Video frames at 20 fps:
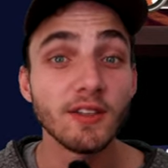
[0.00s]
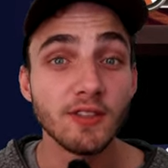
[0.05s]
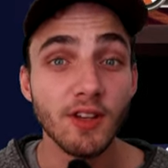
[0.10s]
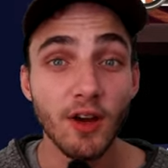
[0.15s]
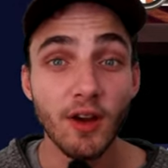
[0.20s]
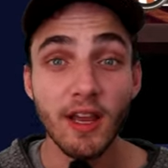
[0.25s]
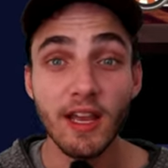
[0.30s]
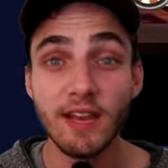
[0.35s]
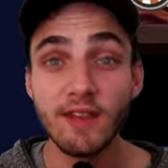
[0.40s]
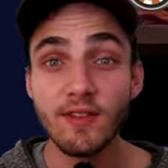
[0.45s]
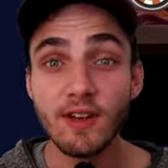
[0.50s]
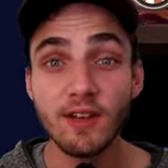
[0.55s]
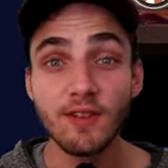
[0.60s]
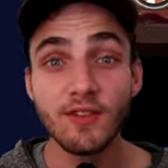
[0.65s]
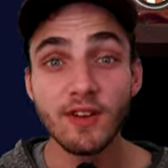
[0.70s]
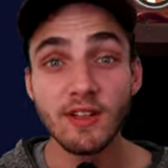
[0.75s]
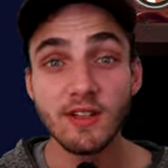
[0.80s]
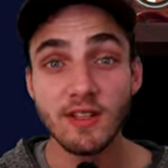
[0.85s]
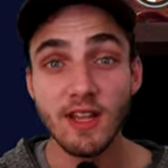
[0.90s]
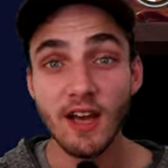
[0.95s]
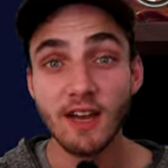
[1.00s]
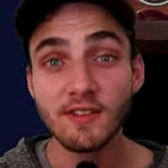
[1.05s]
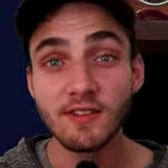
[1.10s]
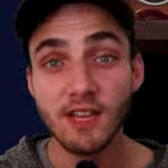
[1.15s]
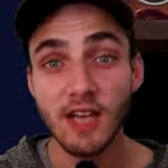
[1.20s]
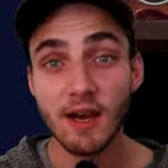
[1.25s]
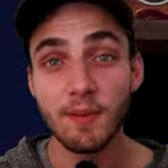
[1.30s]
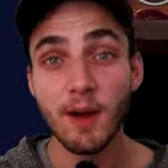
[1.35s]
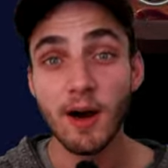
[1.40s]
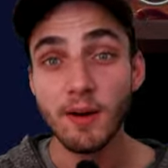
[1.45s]
So even if it does
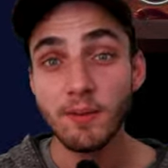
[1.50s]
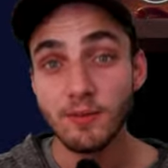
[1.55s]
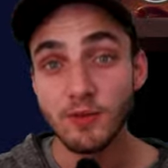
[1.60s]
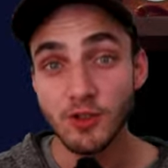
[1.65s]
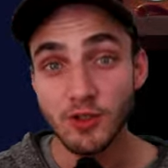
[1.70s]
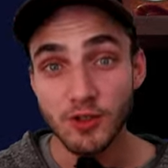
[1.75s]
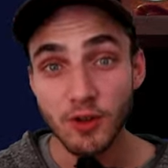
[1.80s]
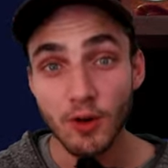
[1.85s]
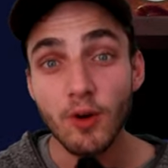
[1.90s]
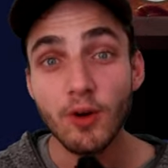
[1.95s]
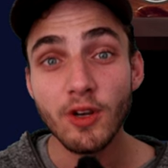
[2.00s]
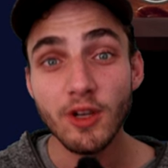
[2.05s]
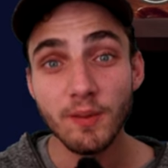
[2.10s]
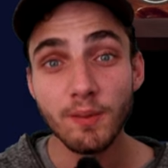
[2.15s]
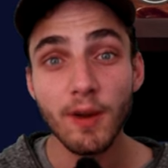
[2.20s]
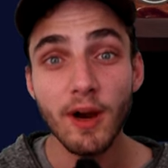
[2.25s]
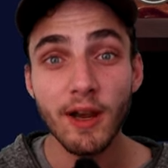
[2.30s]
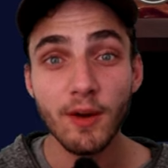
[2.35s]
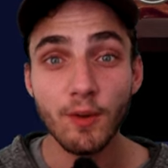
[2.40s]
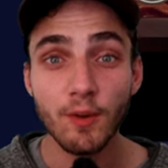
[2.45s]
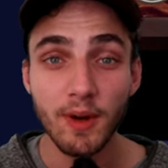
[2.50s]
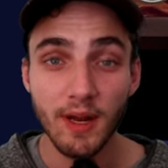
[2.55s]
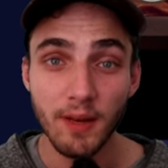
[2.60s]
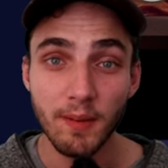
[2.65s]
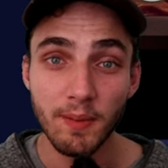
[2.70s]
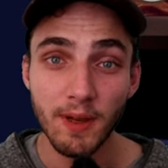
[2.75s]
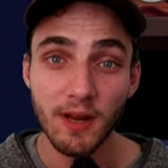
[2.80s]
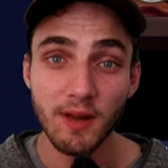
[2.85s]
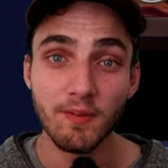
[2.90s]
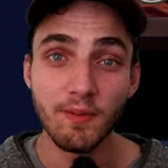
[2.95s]
come up, sure, you might win a
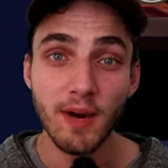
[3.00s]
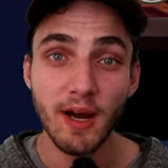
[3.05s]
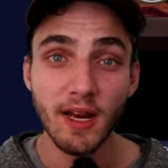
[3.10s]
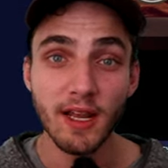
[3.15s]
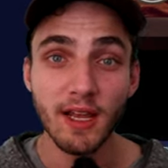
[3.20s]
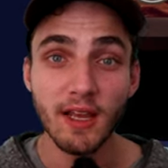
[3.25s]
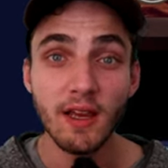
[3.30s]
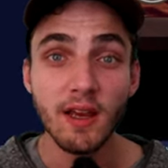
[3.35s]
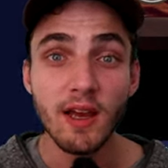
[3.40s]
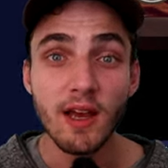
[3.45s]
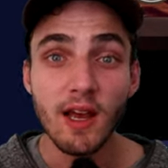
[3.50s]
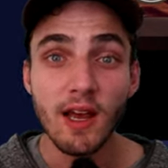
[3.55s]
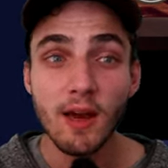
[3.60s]
bit of money,